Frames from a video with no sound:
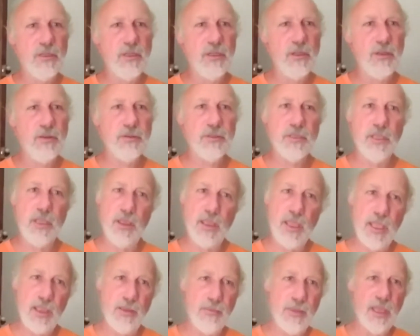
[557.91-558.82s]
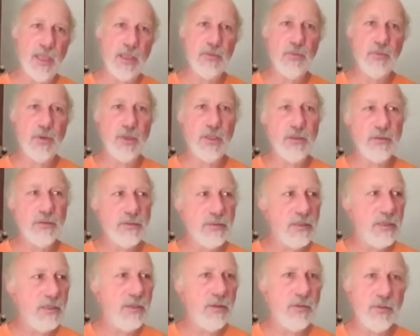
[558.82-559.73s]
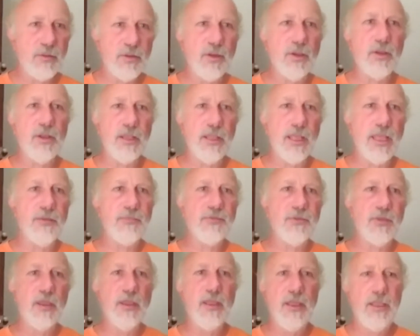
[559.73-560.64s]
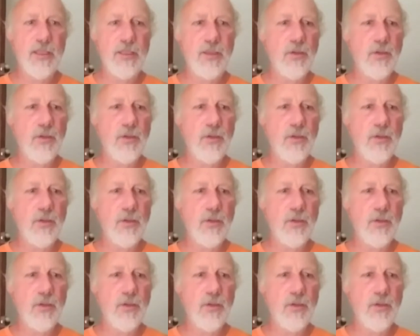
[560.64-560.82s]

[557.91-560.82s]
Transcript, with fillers: You know, say, hey man, well, you know, you're going to have to,